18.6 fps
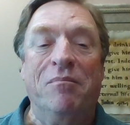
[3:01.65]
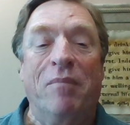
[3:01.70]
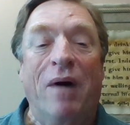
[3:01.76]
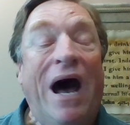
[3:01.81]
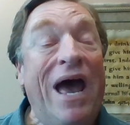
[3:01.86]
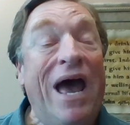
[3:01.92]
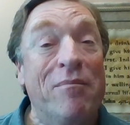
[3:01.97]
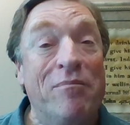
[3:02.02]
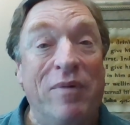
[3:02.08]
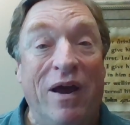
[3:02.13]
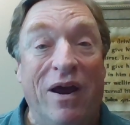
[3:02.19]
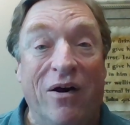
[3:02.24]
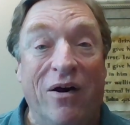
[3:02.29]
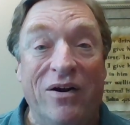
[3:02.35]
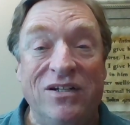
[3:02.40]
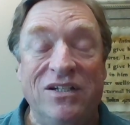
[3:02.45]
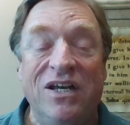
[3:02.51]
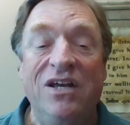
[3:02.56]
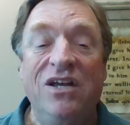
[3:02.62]
by a
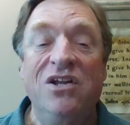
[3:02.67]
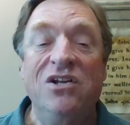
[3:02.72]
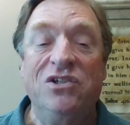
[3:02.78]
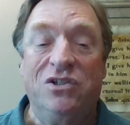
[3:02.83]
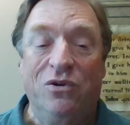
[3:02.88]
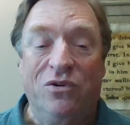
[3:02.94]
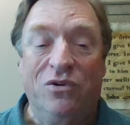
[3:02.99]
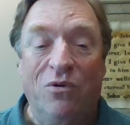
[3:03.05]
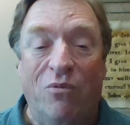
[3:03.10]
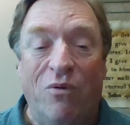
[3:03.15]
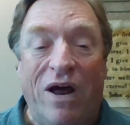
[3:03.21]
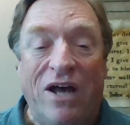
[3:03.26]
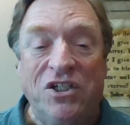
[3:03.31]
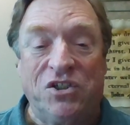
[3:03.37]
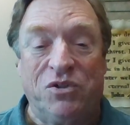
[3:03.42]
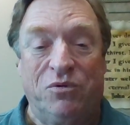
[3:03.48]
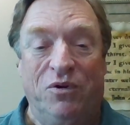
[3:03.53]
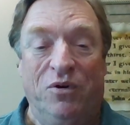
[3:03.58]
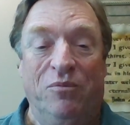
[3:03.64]
parent to the
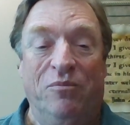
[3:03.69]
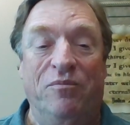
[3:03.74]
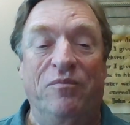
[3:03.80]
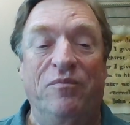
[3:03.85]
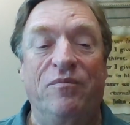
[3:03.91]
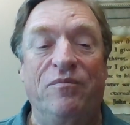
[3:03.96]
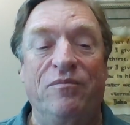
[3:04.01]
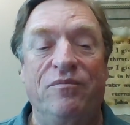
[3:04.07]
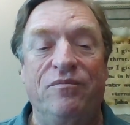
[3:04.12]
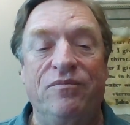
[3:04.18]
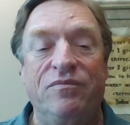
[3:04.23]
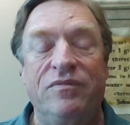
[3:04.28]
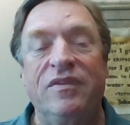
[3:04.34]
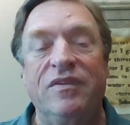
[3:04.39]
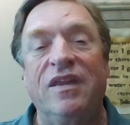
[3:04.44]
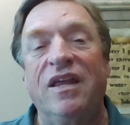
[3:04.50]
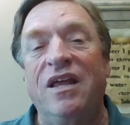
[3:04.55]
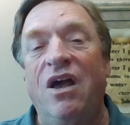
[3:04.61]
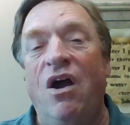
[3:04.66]
restroom.
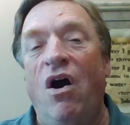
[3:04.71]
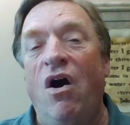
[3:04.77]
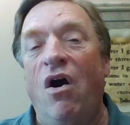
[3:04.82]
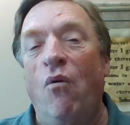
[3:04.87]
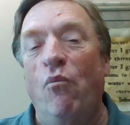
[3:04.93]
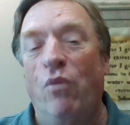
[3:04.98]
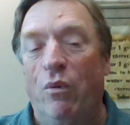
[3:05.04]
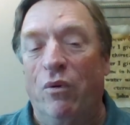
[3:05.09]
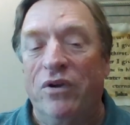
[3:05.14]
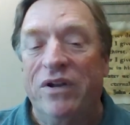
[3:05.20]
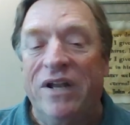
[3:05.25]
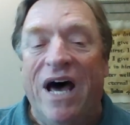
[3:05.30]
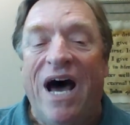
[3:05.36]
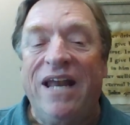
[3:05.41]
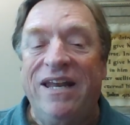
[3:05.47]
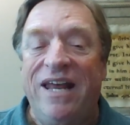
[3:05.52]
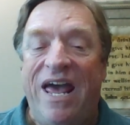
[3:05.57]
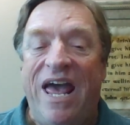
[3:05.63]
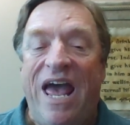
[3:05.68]
We will
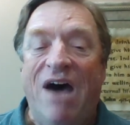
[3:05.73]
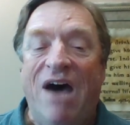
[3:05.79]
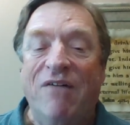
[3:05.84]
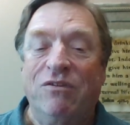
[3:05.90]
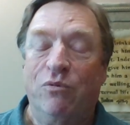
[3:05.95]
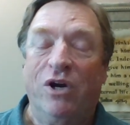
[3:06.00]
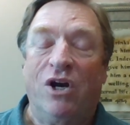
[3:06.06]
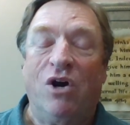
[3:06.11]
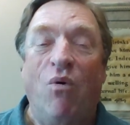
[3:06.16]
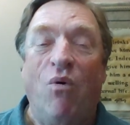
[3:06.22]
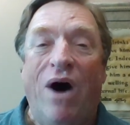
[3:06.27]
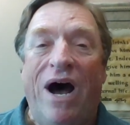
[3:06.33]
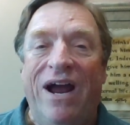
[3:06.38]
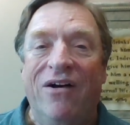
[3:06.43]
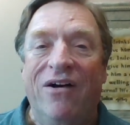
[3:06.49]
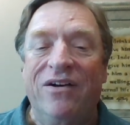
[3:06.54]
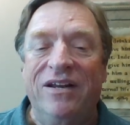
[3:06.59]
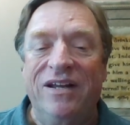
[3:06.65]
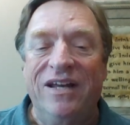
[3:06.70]
not have the
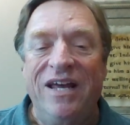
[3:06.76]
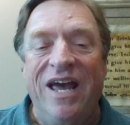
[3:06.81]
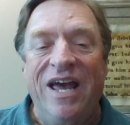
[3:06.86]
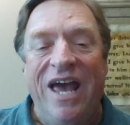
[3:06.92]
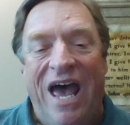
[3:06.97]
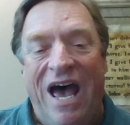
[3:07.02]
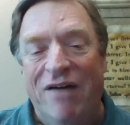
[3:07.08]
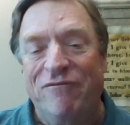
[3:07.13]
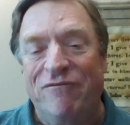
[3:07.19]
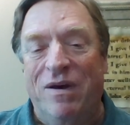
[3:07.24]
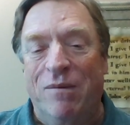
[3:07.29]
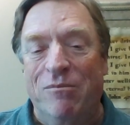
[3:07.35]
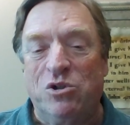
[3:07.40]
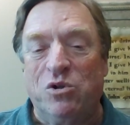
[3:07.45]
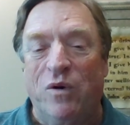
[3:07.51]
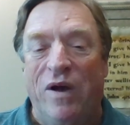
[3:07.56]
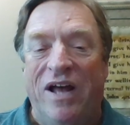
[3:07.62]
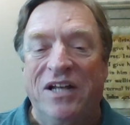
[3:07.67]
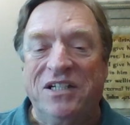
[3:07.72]
required FM
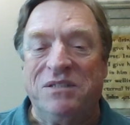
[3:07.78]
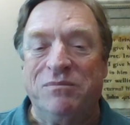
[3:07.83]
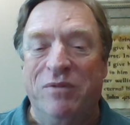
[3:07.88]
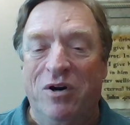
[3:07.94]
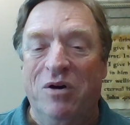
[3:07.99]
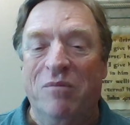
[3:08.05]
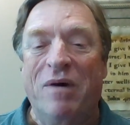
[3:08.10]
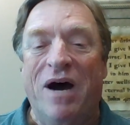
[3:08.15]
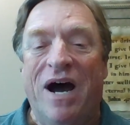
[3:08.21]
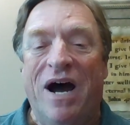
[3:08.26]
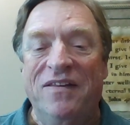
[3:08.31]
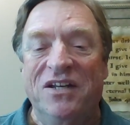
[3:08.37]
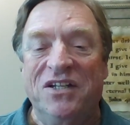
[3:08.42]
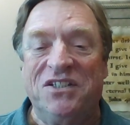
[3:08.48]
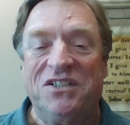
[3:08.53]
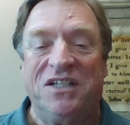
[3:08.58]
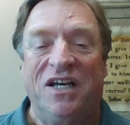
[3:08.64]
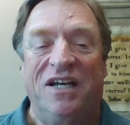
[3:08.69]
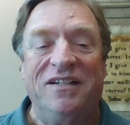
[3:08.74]
transmitter by this
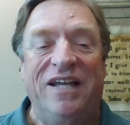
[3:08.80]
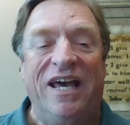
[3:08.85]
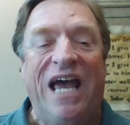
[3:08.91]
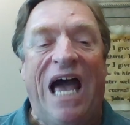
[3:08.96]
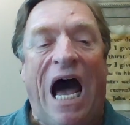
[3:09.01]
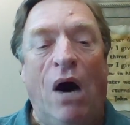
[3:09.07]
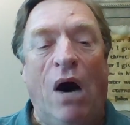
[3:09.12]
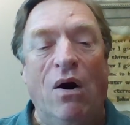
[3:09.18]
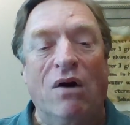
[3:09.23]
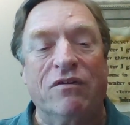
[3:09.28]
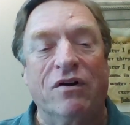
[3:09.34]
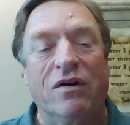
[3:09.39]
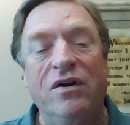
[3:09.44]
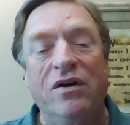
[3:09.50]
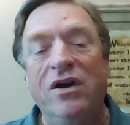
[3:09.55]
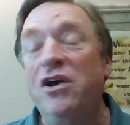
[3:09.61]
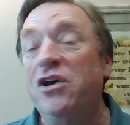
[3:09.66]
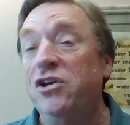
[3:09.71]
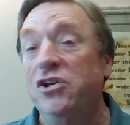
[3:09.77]
Sunday. However,
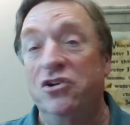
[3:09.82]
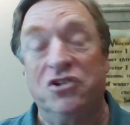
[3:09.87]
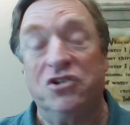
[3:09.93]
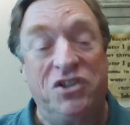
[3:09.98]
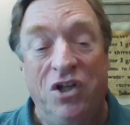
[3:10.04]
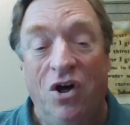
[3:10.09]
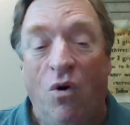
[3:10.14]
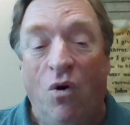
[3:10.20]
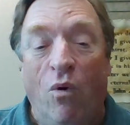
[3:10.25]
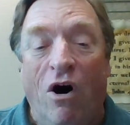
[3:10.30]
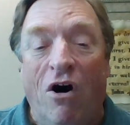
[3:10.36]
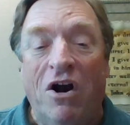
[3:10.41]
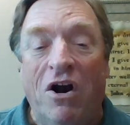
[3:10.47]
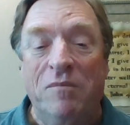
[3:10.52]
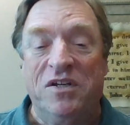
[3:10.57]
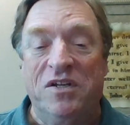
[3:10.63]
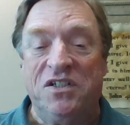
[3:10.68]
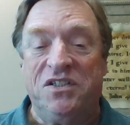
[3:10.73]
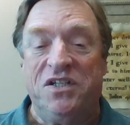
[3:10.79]
you're still
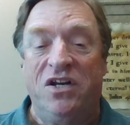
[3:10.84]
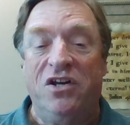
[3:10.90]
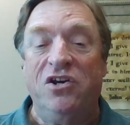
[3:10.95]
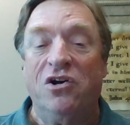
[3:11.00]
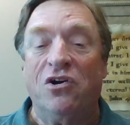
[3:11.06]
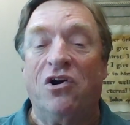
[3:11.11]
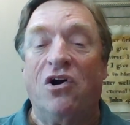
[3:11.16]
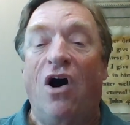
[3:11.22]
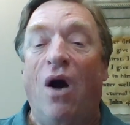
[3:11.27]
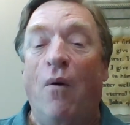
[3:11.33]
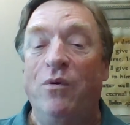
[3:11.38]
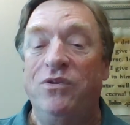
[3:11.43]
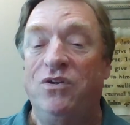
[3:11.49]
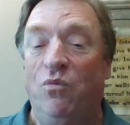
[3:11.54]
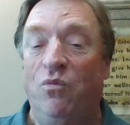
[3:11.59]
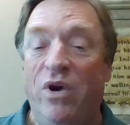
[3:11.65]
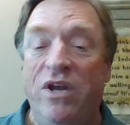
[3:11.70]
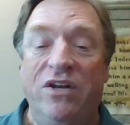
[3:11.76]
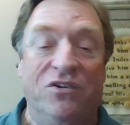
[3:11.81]
welcome to sit in your car with the
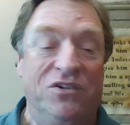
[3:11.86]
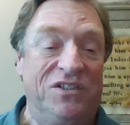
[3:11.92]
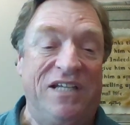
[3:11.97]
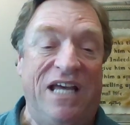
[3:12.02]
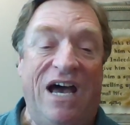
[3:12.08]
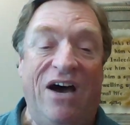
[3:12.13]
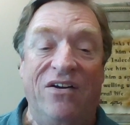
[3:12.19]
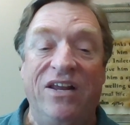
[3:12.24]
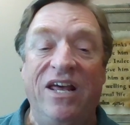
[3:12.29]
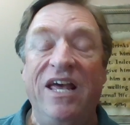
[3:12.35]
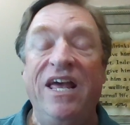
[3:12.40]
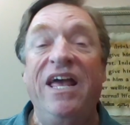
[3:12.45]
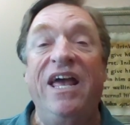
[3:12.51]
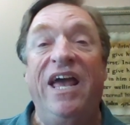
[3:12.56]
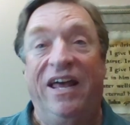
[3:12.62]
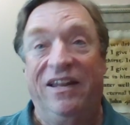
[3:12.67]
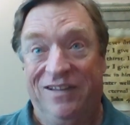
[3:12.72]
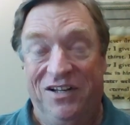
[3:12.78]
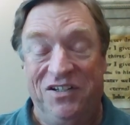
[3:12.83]
windows down
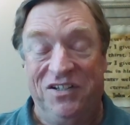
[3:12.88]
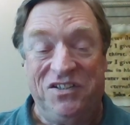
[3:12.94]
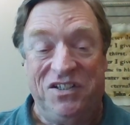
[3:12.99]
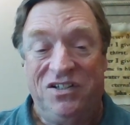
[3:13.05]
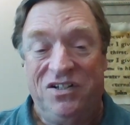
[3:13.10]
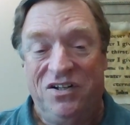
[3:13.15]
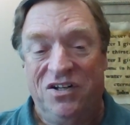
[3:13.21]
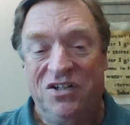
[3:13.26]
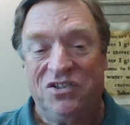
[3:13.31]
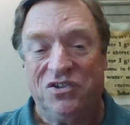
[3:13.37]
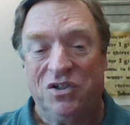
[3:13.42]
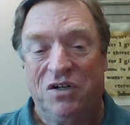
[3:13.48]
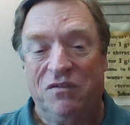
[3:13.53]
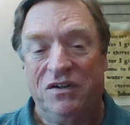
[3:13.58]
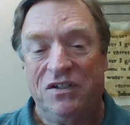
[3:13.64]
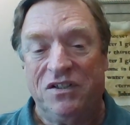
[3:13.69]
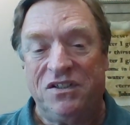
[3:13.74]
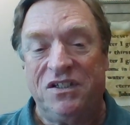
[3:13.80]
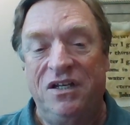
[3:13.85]
and listen to the
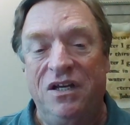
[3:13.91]
service.